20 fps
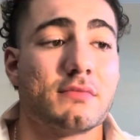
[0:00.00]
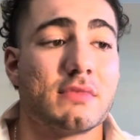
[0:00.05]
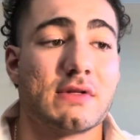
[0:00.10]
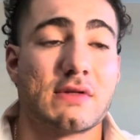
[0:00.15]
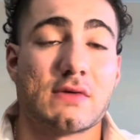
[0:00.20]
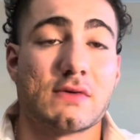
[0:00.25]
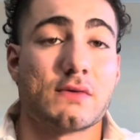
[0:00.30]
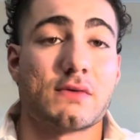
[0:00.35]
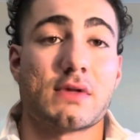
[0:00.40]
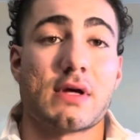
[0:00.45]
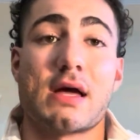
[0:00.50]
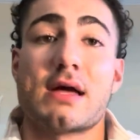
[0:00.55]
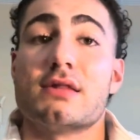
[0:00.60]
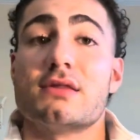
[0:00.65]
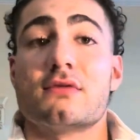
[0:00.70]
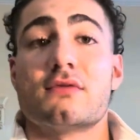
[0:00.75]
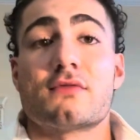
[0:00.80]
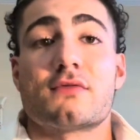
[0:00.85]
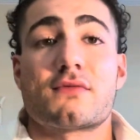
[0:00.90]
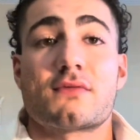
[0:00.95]
until the
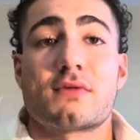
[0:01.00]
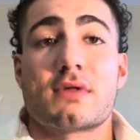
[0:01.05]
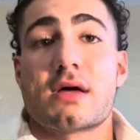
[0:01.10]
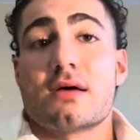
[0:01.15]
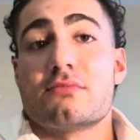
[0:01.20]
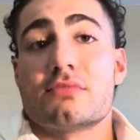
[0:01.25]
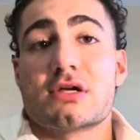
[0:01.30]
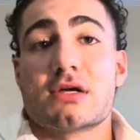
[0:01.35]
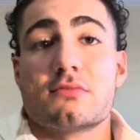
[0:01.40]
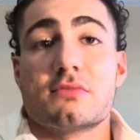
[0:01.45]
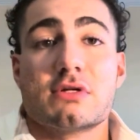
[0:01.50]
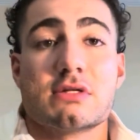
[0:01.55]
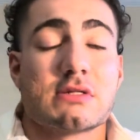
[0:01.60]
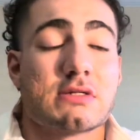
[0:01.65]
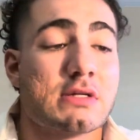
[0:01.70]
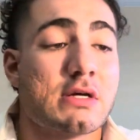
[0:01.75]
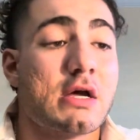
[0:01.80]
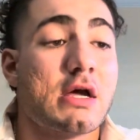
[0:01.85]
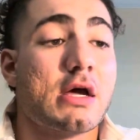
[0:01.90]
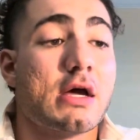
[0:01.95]
end of the
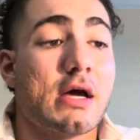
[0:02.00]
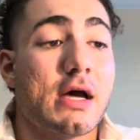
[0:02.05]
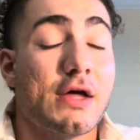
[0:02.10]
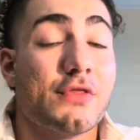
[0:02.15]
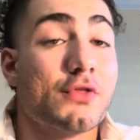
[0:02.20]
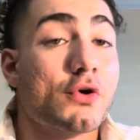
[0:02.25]
NBMEs. And